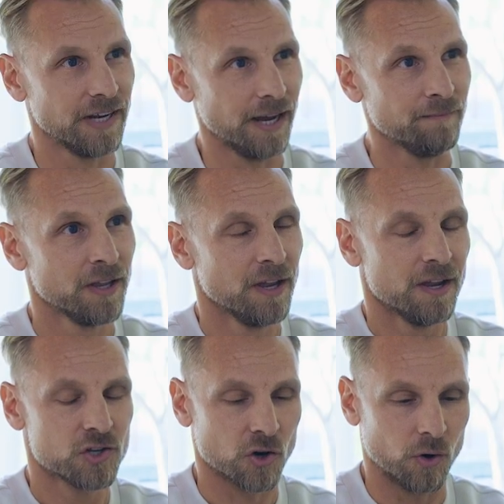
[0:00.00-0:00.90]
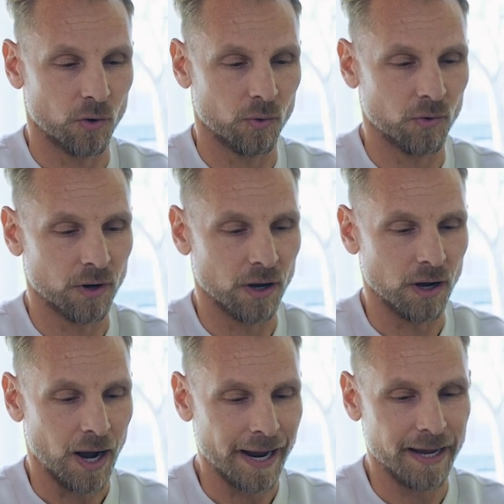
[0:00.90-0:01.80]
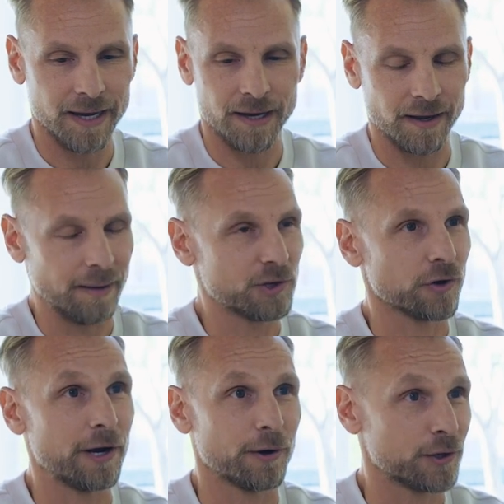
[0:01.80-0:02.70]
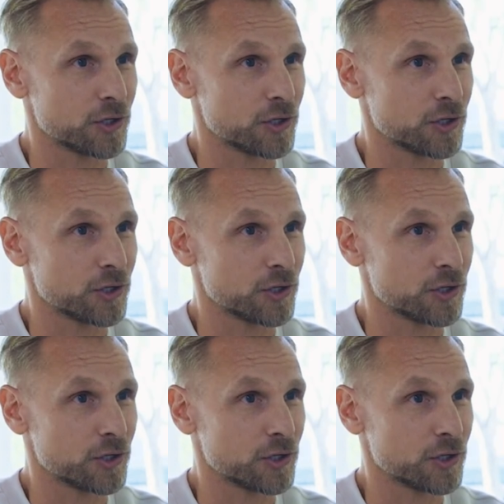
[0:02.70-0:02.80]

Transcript: Yeah. So I am a trainer to the